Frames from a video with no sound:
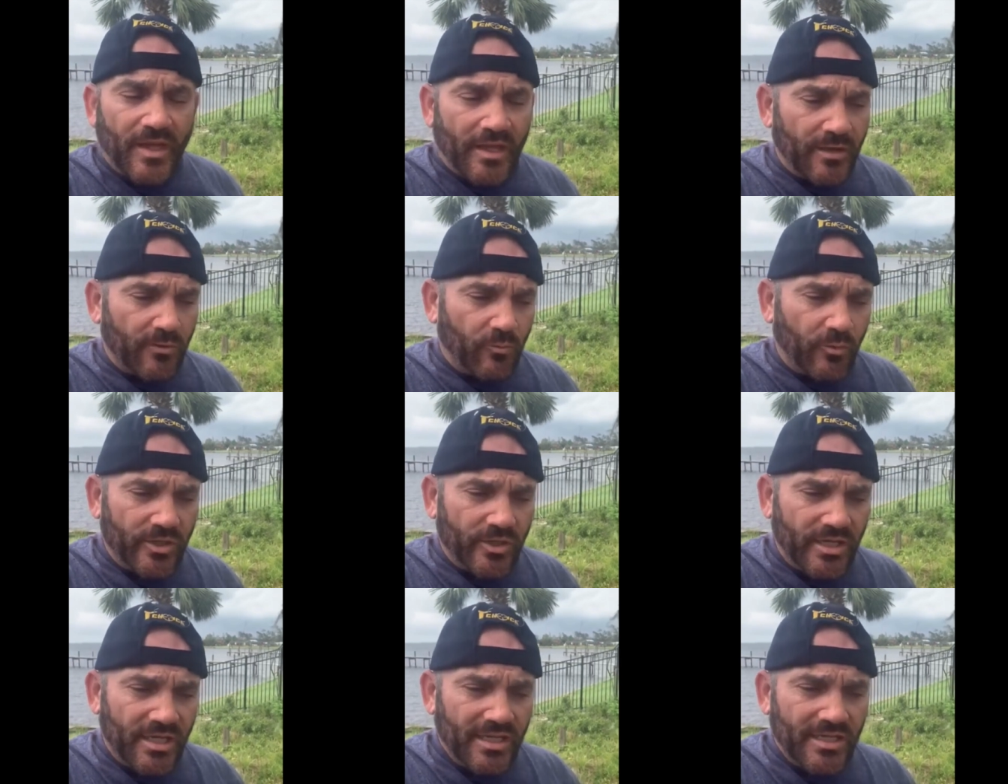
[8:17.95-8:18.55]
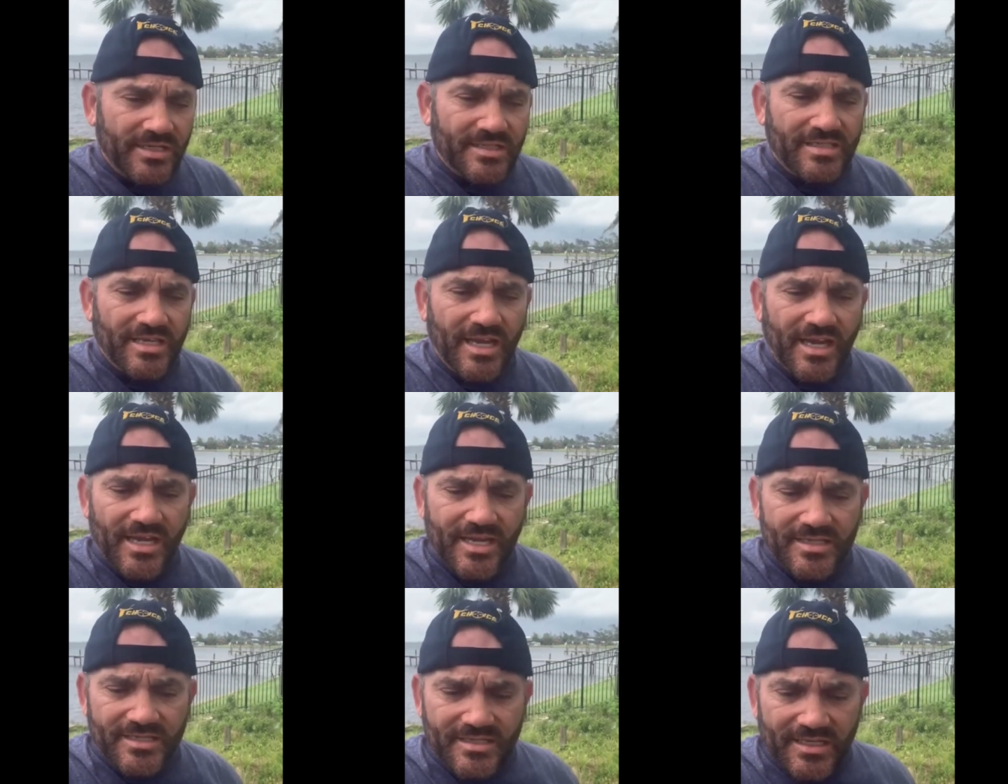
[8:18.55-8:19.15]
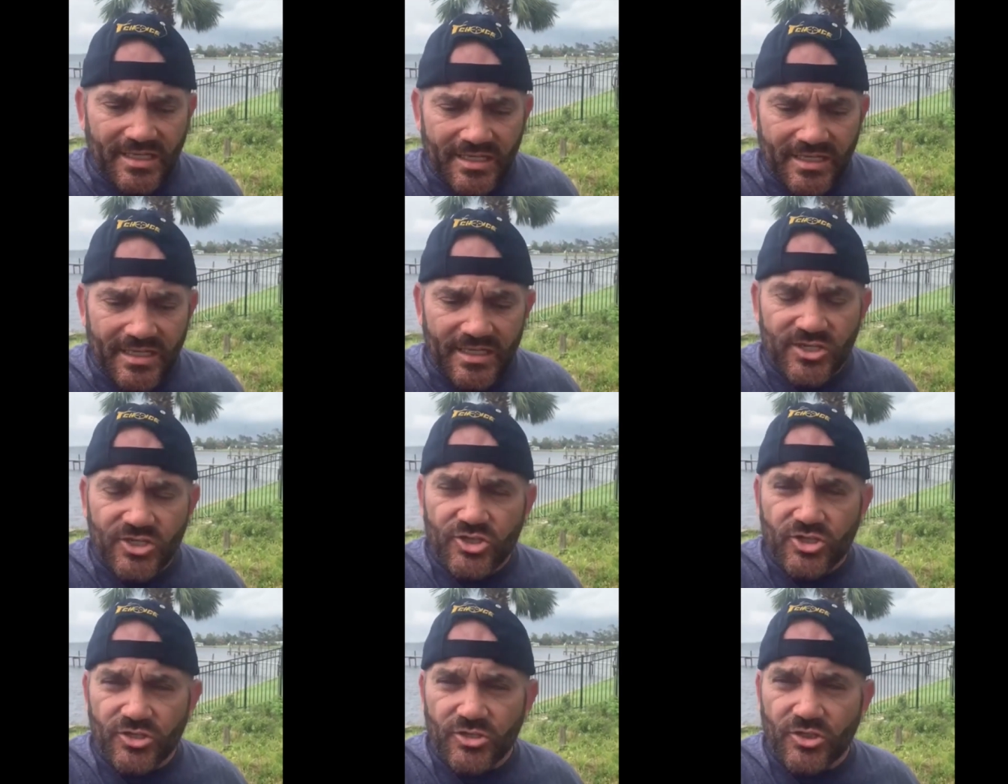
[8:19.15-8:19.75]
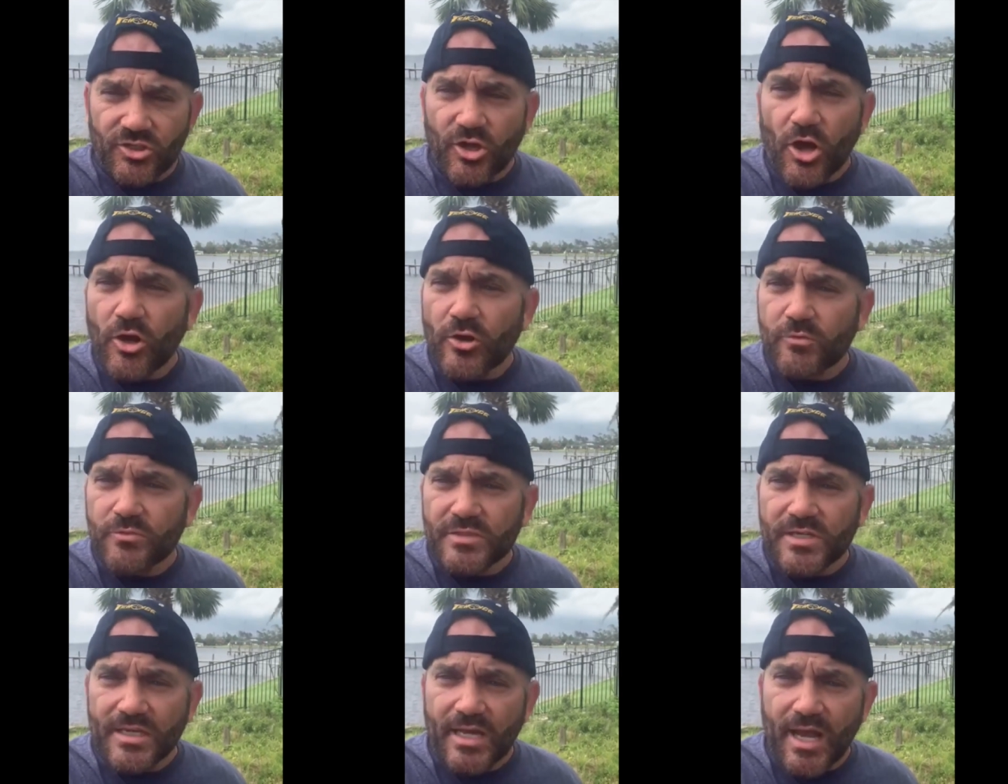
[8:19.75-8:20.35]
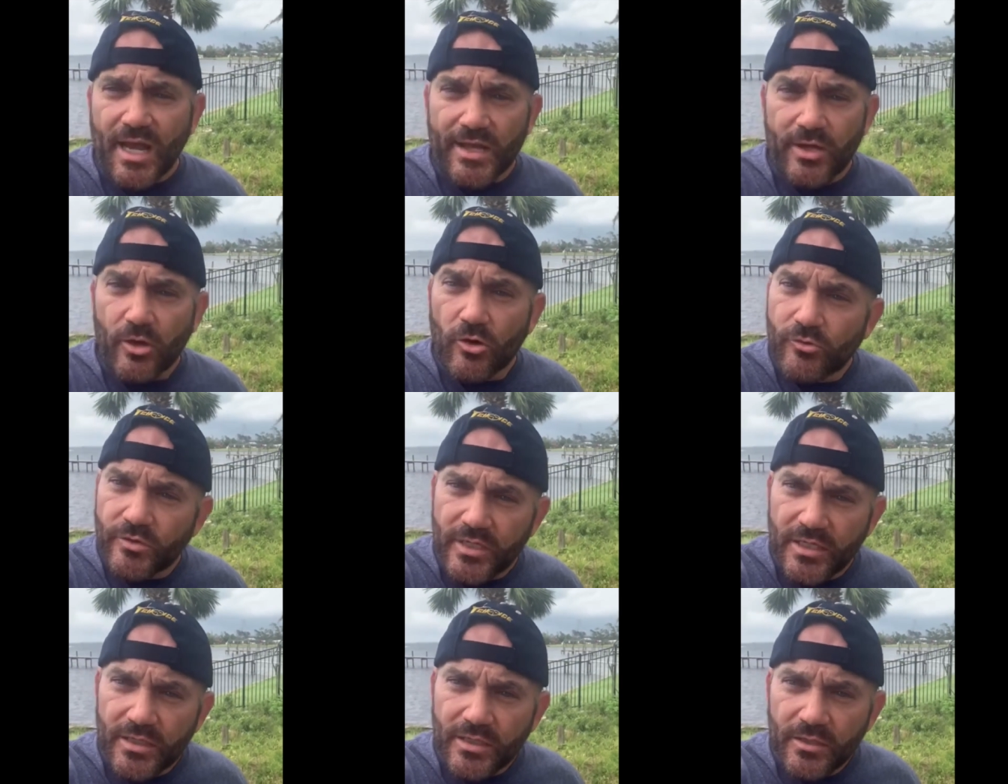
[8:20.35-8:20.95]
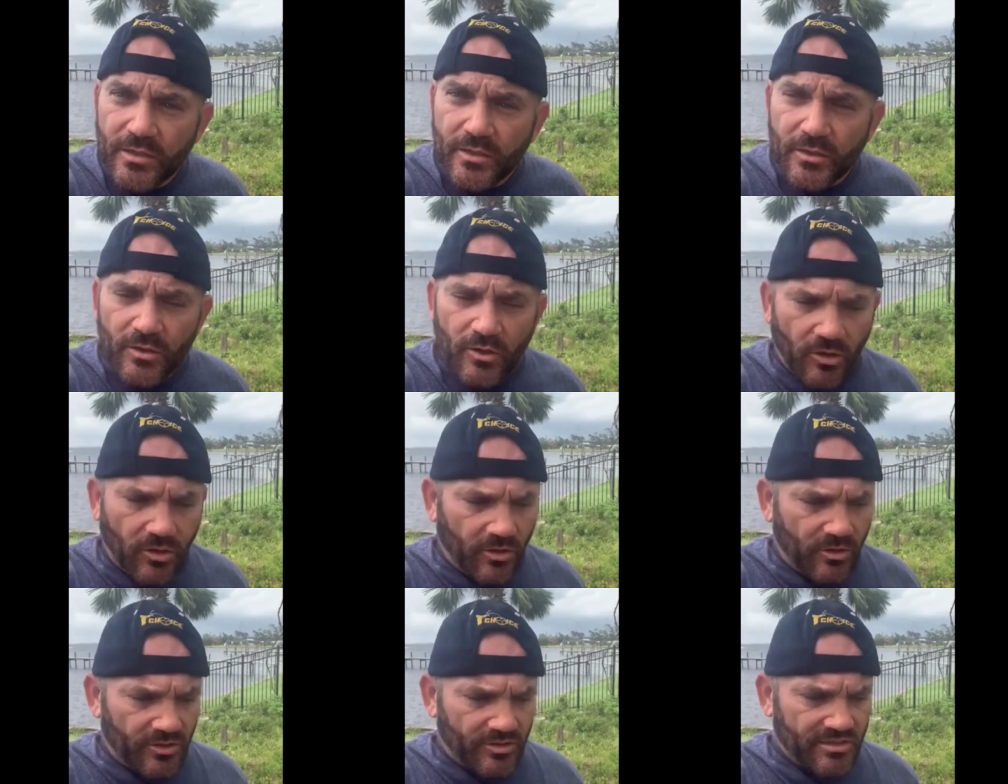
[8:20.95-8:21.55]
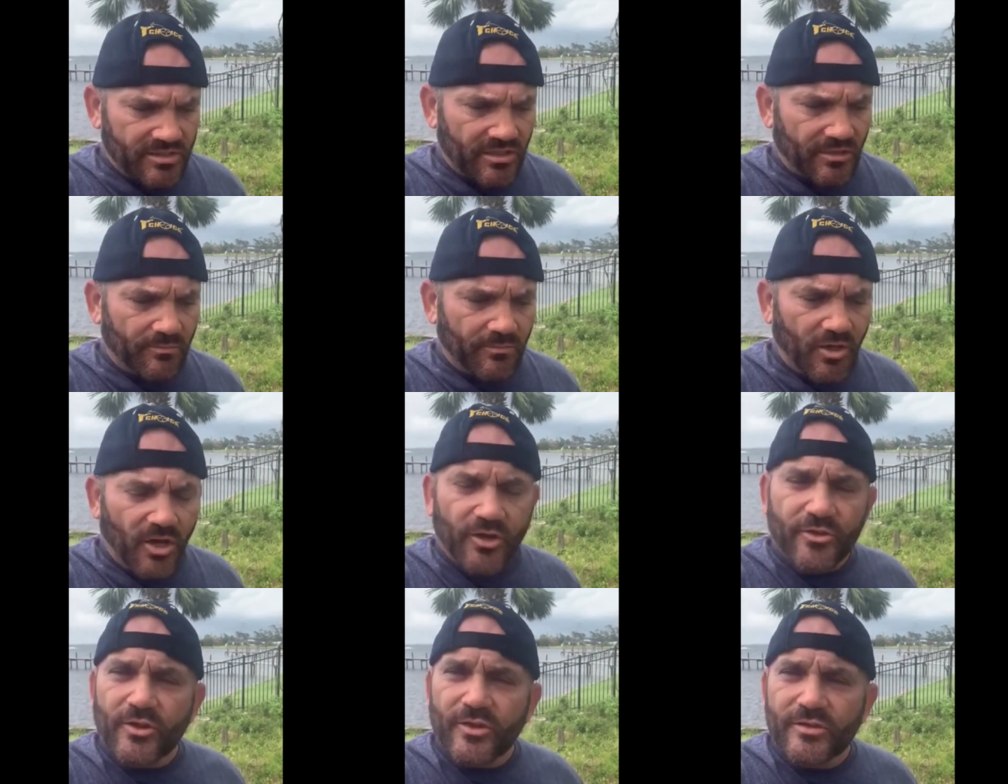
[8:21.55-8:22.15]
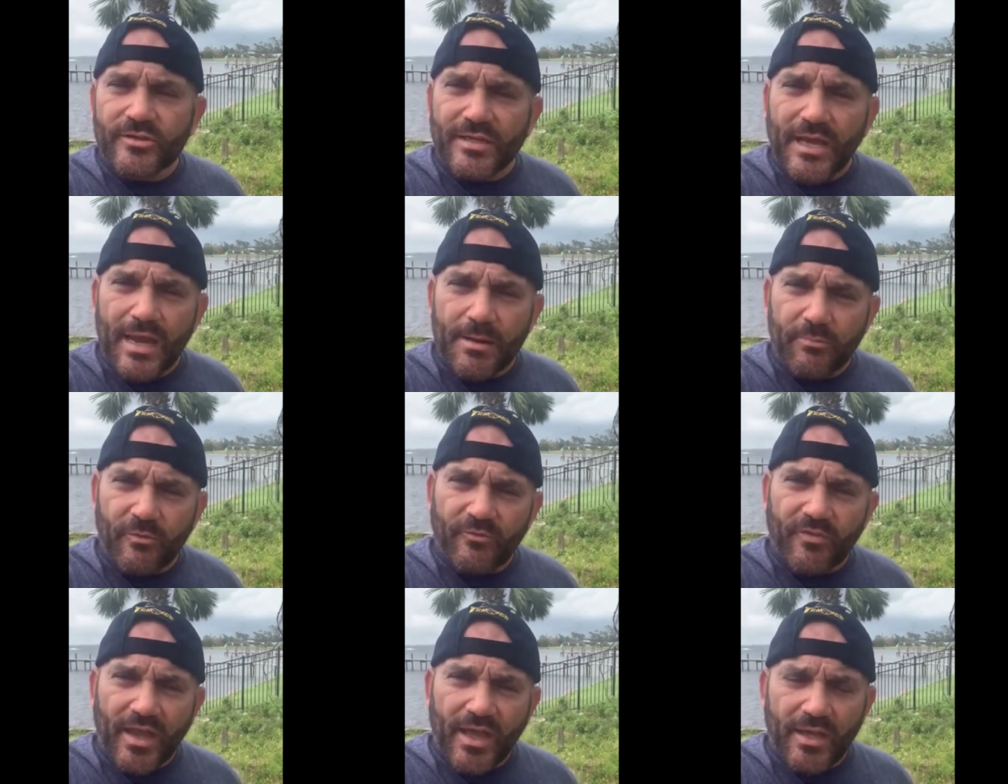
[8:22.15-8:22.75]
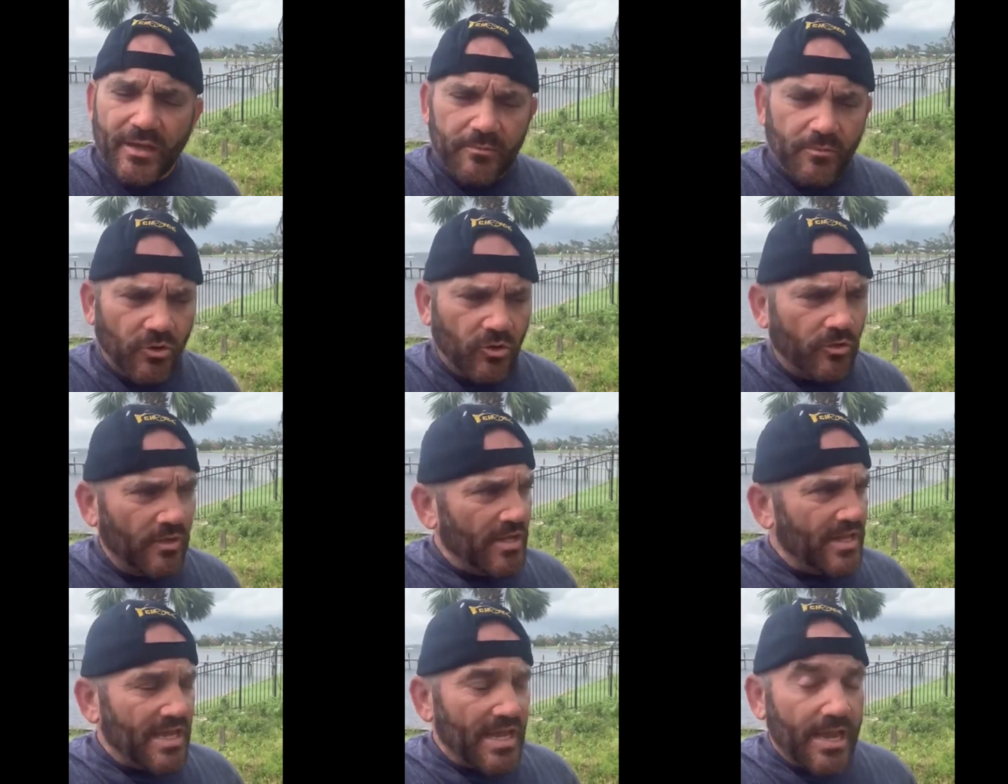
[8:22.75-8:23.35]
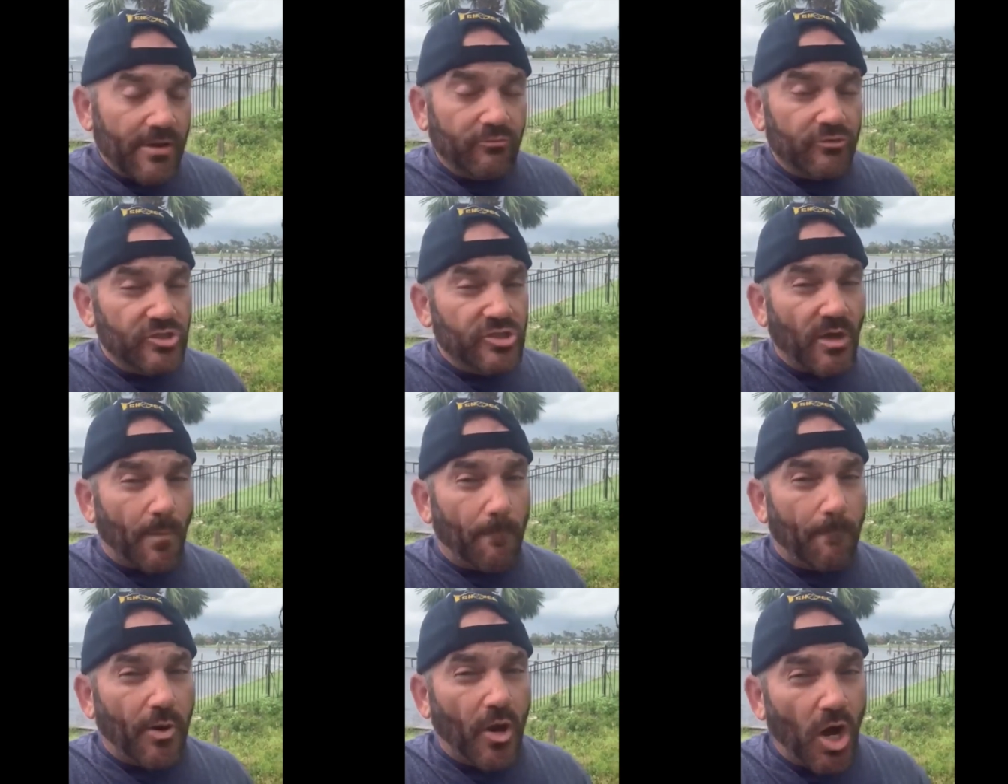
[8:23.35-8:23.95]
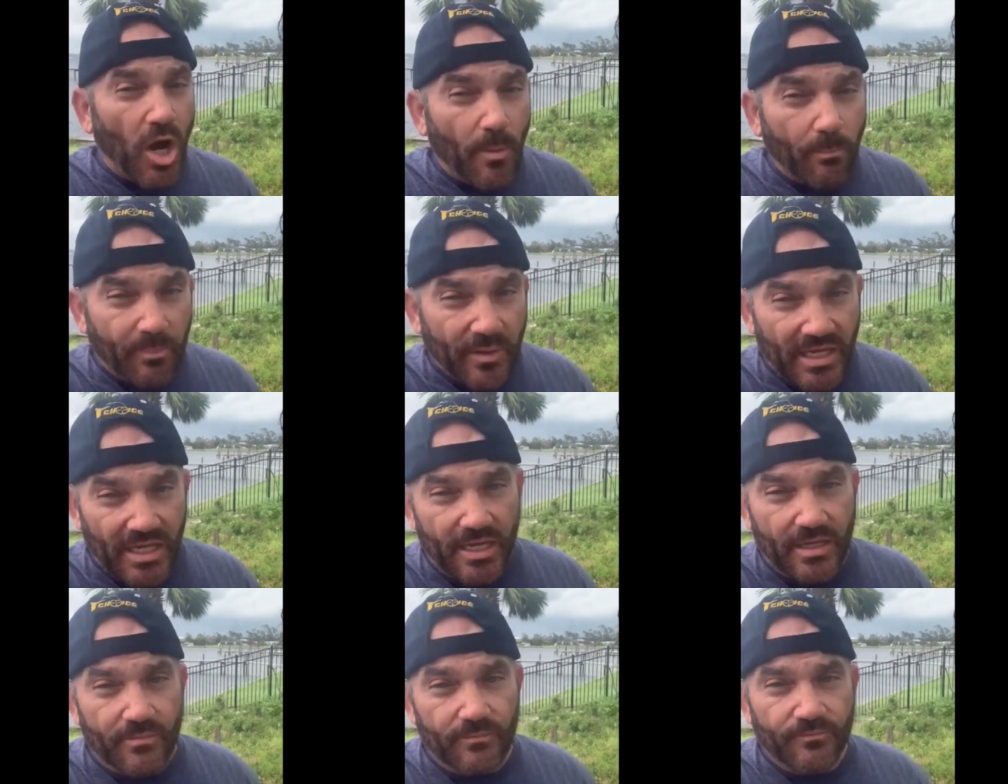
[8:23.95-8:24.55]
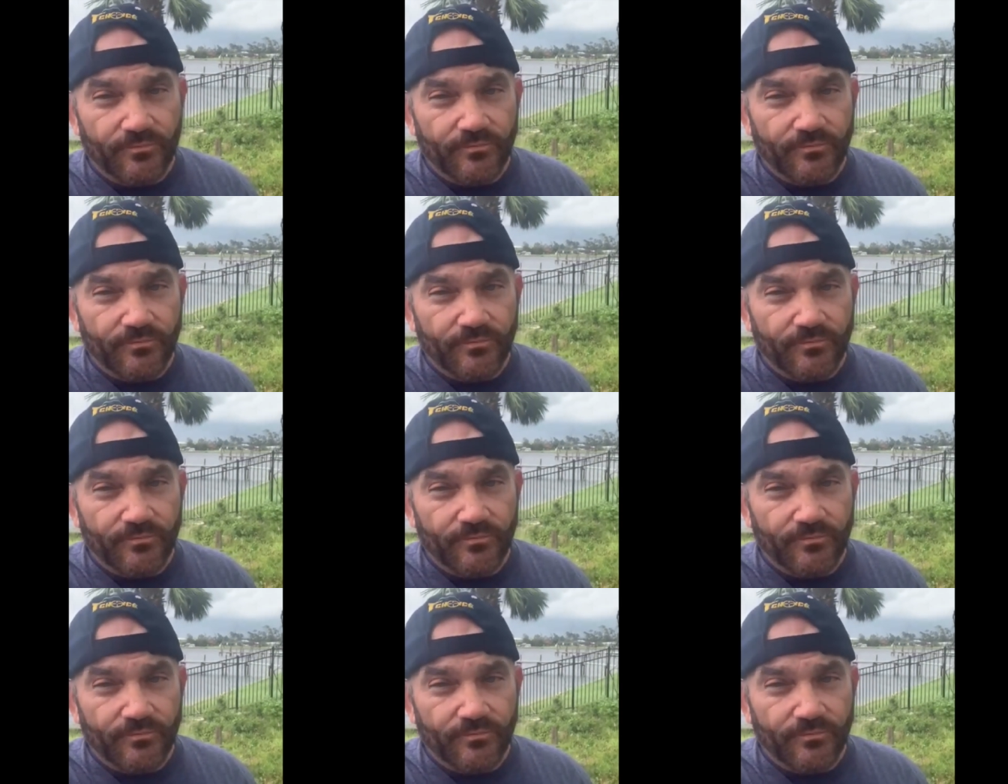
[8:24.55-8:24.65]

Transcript: And when he says that he thought it was a coyote or some other type of animal, it was a puppy.